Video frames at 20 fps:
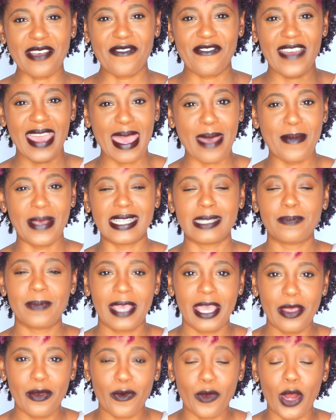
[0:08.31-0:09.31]
up, fam? It's
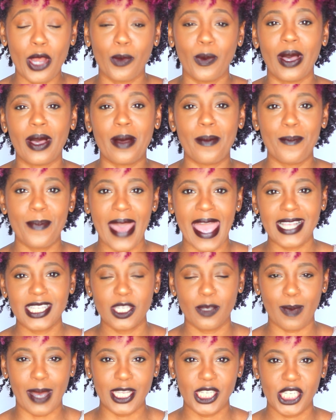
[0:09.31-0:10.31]
askpRoy. Welcome back
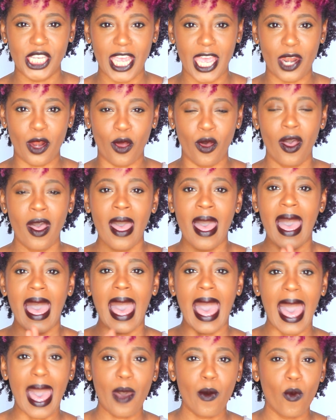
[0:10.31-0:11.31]
to my channel.
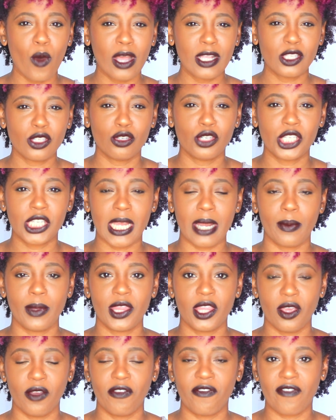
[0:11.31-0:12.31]
I want to share
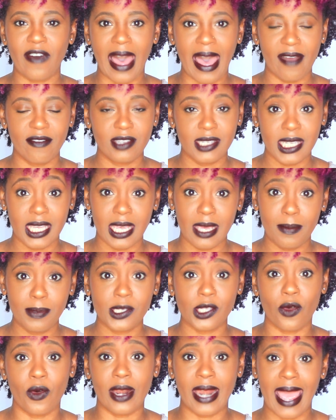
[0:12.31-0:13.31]
with you 5
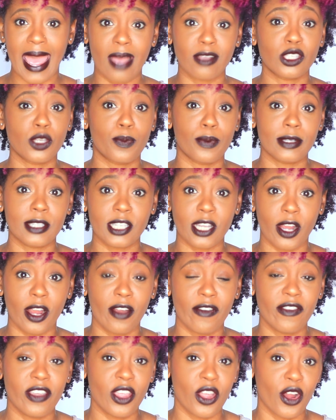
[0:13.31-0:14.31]
tips on how to
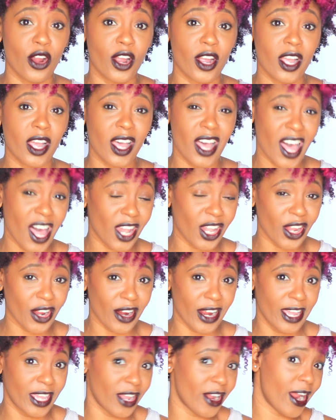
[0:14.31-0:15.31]
preserve your color
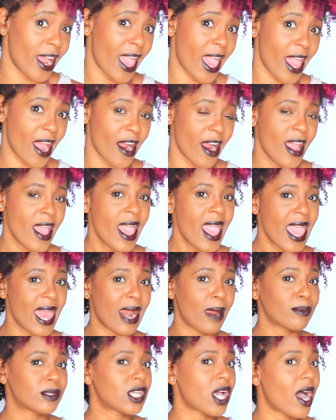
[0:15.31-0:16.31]
in your hair.
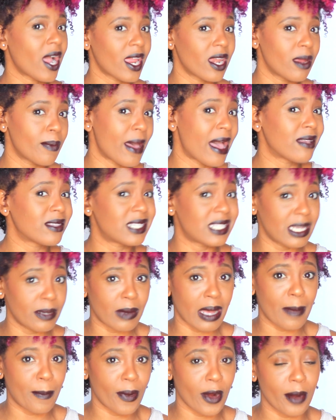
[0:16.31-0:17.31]
And I'm talking about
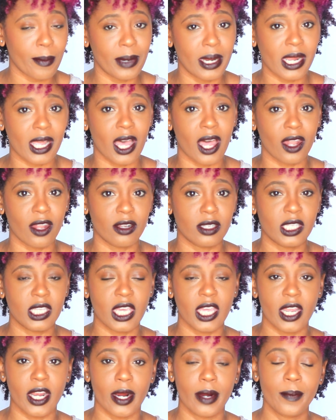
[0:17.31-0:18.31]
semi-permanent colors
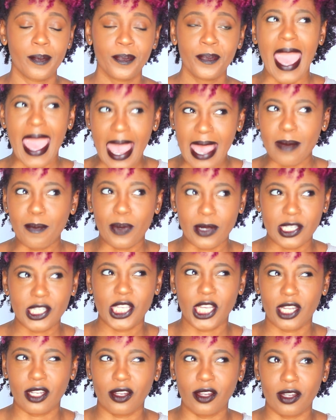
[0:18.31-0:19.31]
here, and
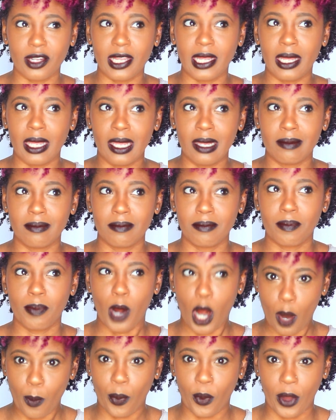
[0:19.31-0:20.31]
particularly
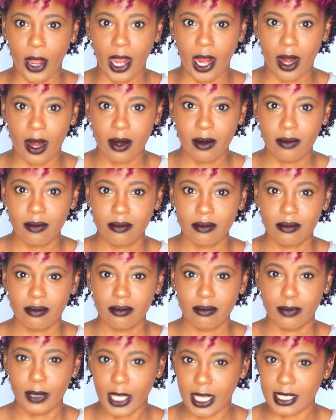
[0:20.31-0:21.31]
purple hair,
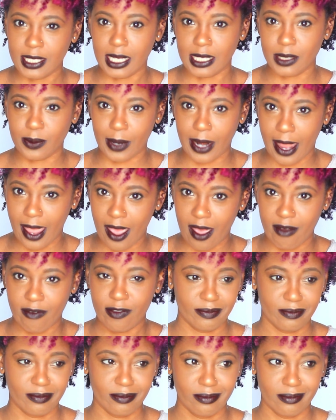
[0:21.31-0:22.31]
because that's what I have.